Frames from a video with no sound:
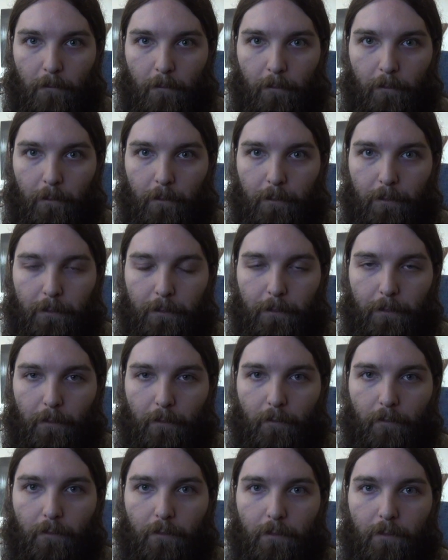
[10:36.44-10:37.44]

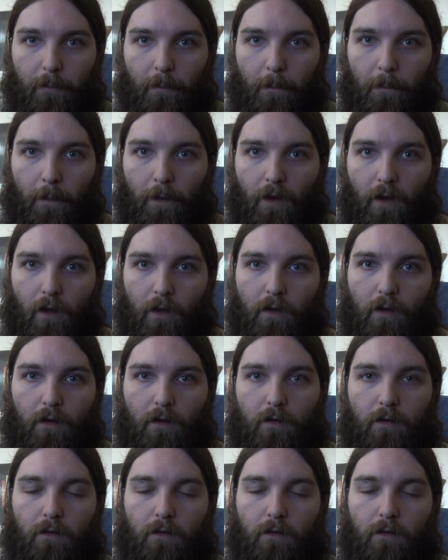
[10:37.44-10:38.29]
(no one is talking)